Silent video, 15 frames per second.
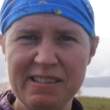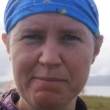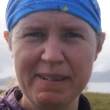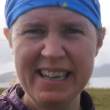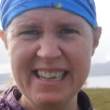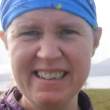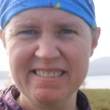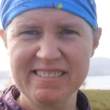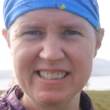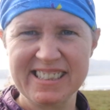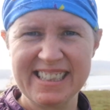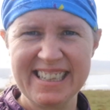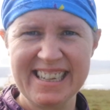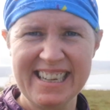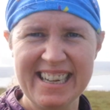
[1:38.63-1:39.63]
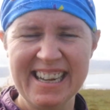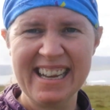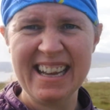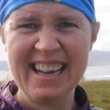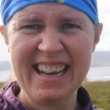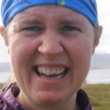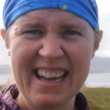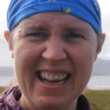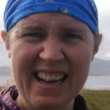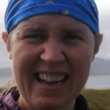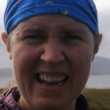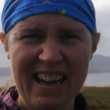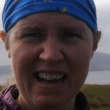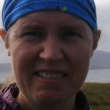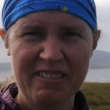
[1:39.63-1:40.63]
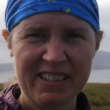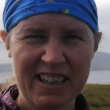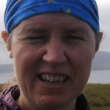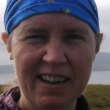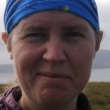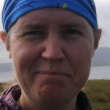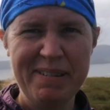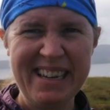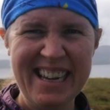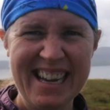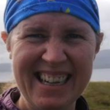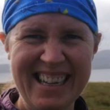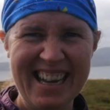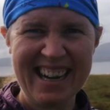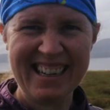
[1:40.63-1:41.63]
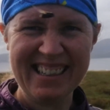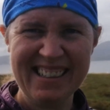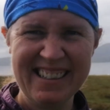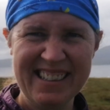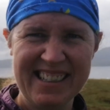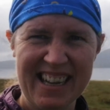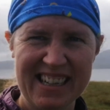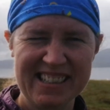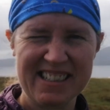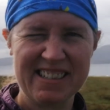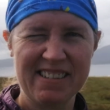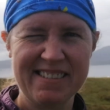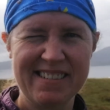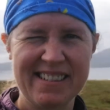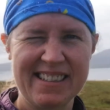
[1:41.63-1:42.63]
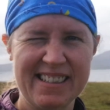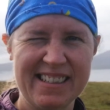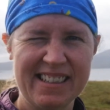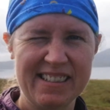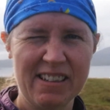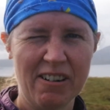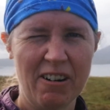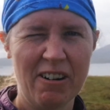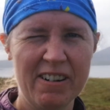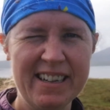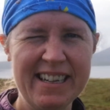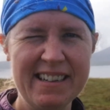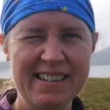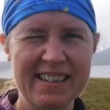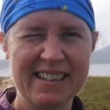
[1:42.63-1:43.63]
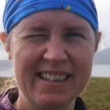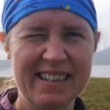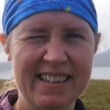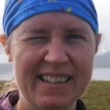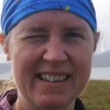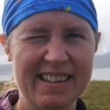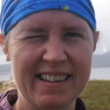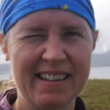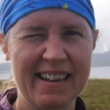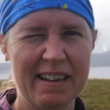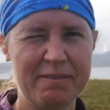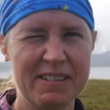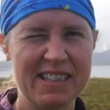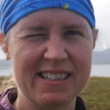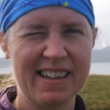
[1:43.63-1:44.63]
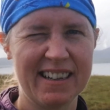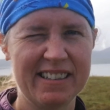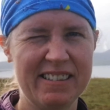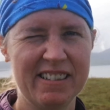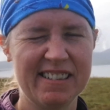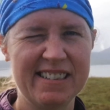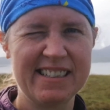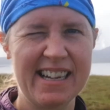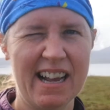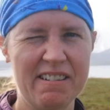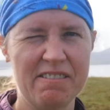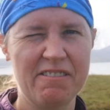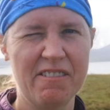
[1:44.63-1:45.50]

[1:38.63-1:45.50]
me you'll see it was a lumpy hilly island, that's Hoy, which lies just south